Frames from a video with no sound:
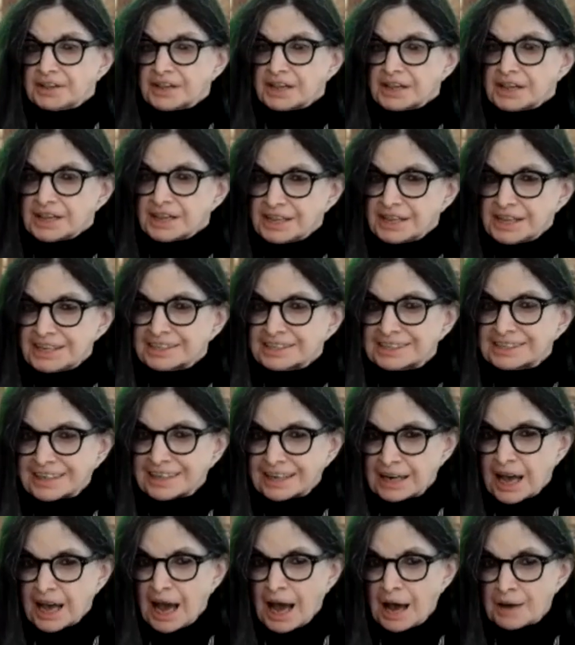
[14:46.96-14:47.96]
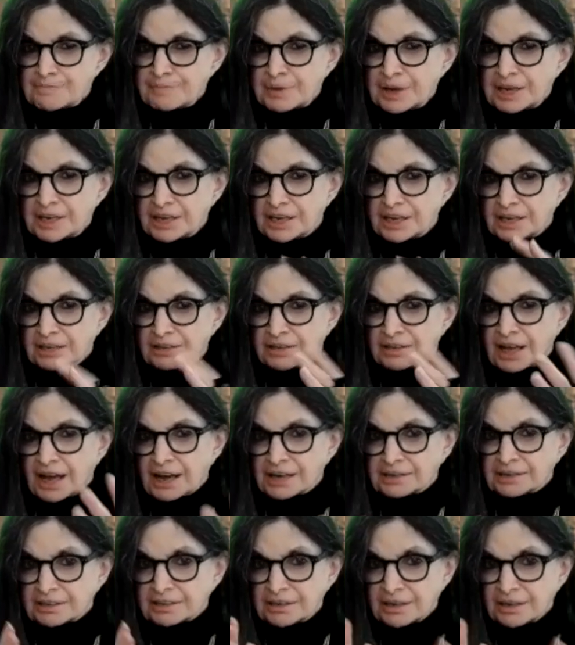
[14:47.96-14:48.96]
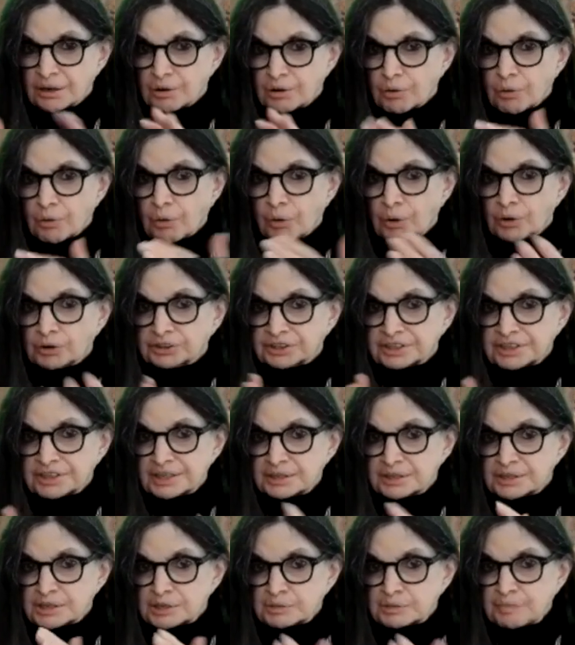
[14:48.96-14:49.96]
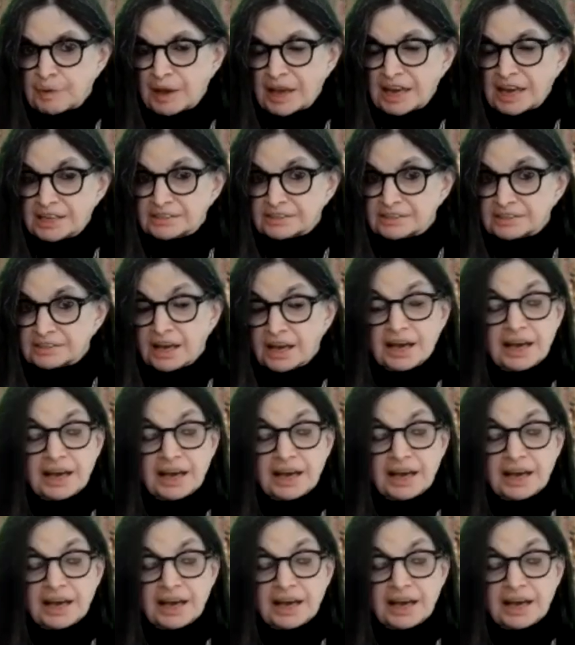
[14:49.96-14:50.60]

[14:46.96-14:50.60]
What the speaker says: this can happen in that altered space,